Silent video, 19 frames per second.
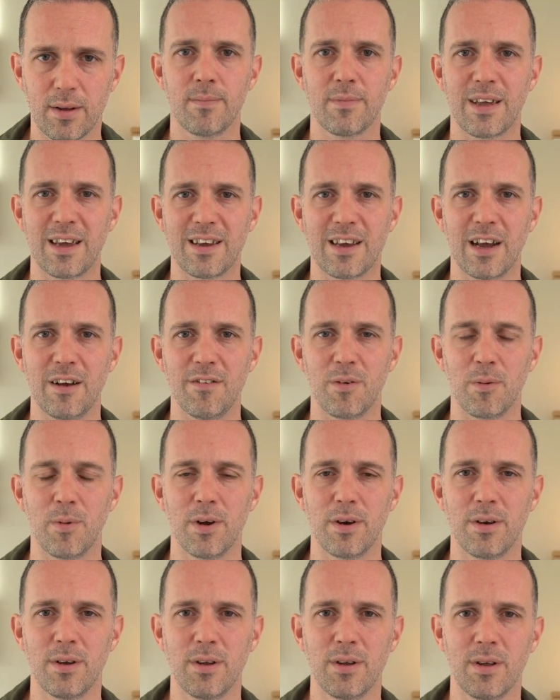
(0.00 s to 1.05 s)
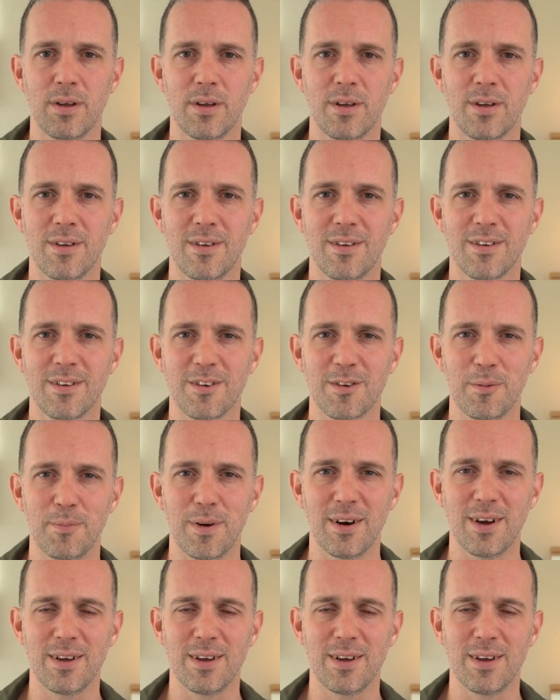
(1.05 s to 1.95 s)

Take care, everyone. Goodbye.